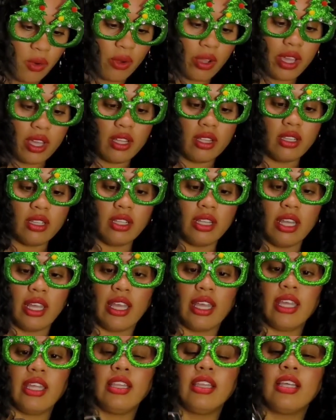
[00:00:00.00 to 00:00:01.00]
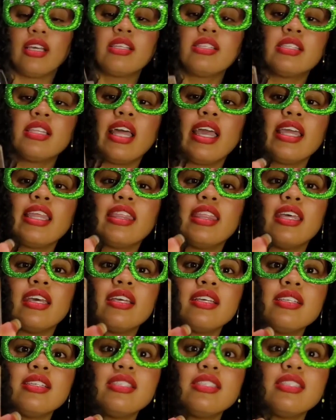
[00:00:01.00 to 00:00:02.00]
oil, it looks like
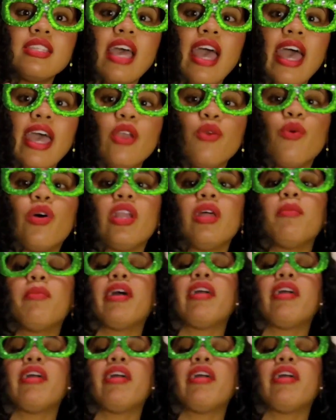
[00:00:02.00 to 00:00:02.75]
this. And one of